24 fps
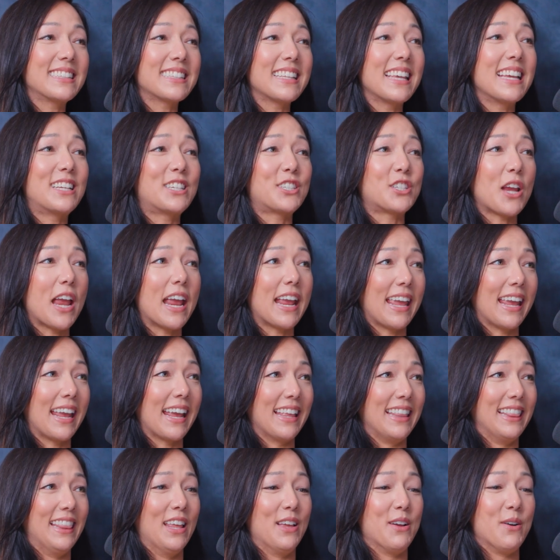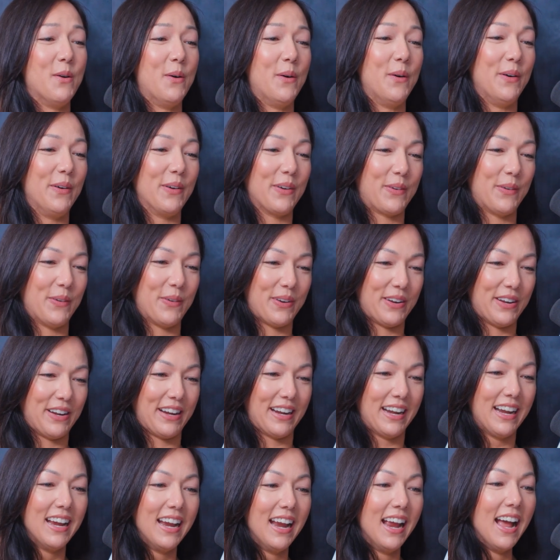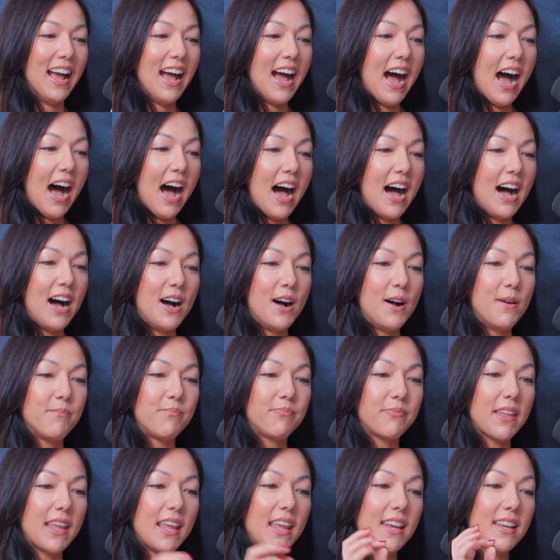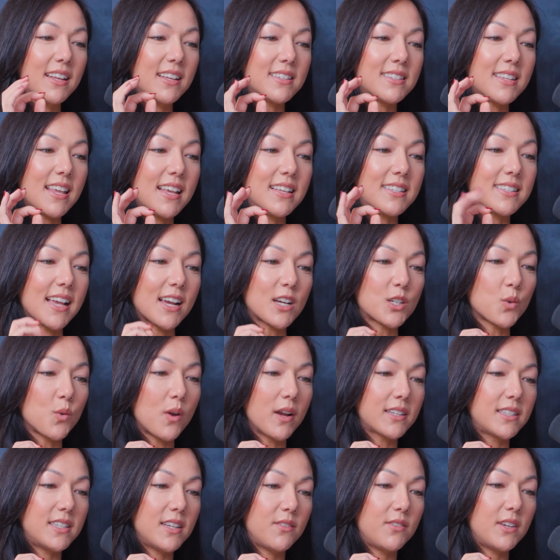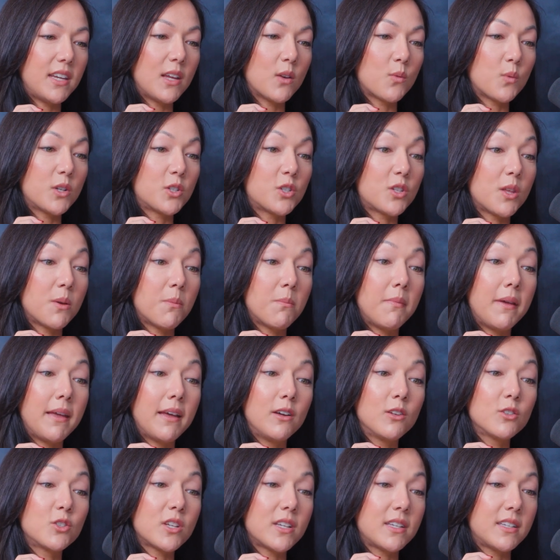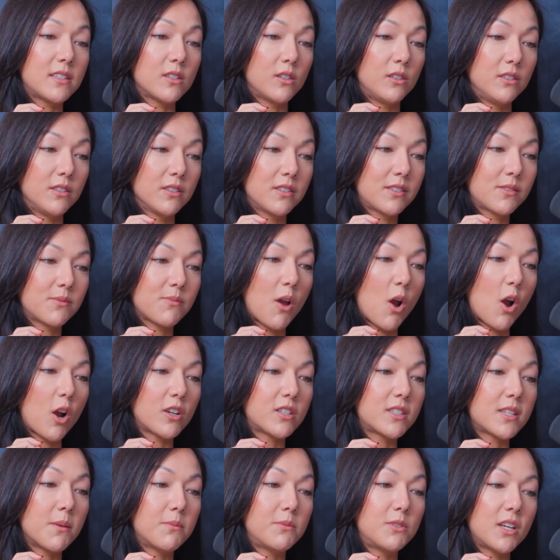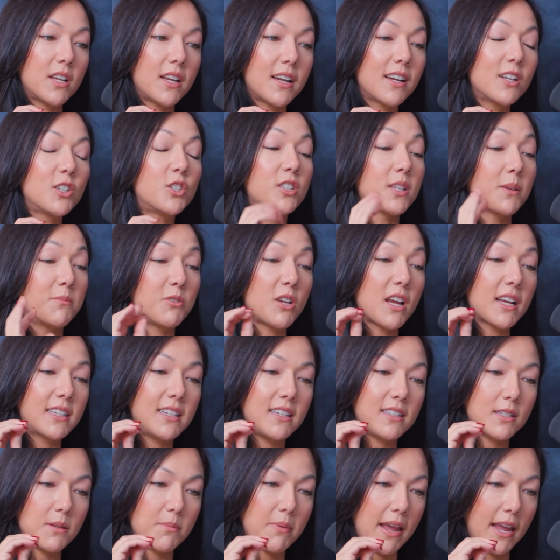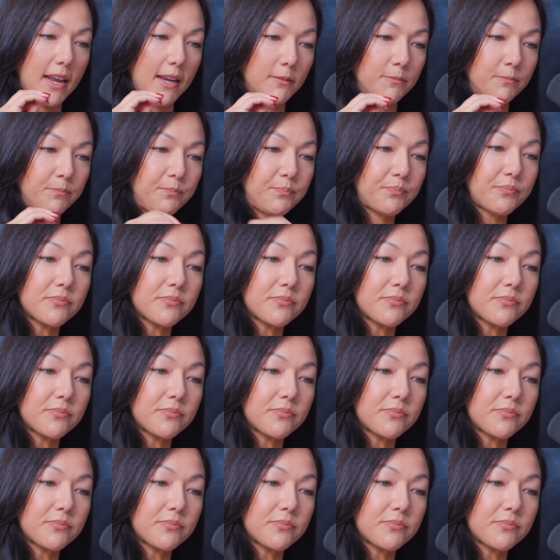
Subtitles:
He's like shaking in the corner. It is a sexual activity in which the male genitals are subjected to pain.